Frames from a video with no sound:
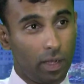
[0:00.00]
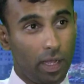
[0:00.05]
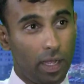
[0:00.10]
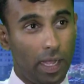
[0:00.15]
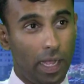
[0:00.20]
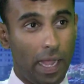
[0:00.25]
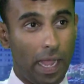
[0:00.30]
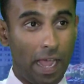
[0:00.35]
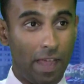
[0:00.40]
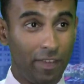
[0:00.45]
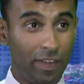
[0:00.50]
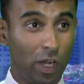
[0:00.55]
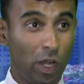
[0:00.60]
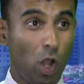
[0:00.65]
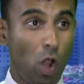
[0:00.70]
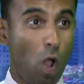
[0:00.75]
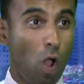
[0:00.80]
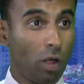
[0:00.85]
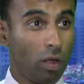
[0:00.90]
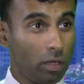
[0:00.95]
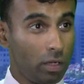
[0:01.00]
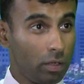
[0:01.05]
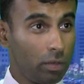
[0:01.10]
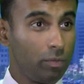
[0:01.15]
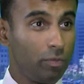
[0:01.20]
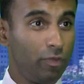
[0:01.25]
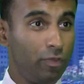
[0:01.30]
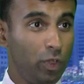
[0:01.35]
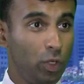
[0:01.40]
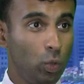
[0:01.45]
having a
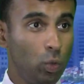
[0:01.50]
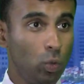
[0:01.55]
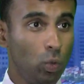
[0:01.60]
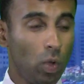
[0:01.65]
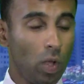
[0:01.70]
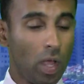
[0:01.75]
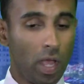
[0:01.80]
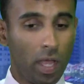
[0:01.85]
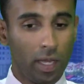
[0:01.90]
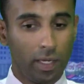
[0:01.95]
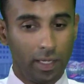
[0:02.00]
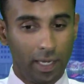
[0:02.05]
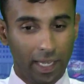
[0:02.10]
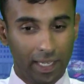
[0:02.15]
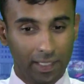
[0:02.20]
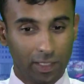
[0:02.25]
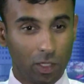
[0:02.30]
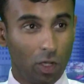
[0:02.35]
long-term view takes